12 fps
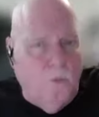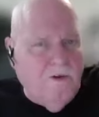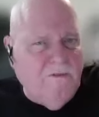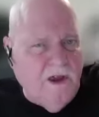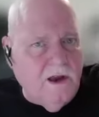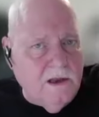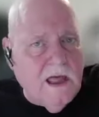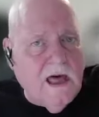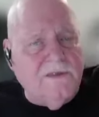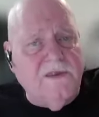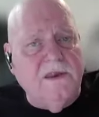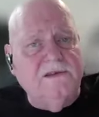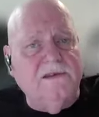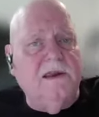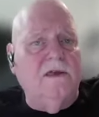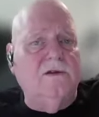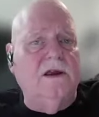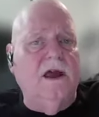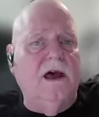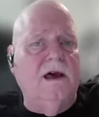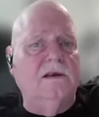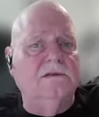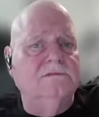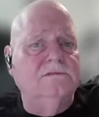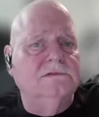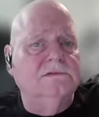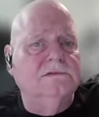We've done a lot of things together, God.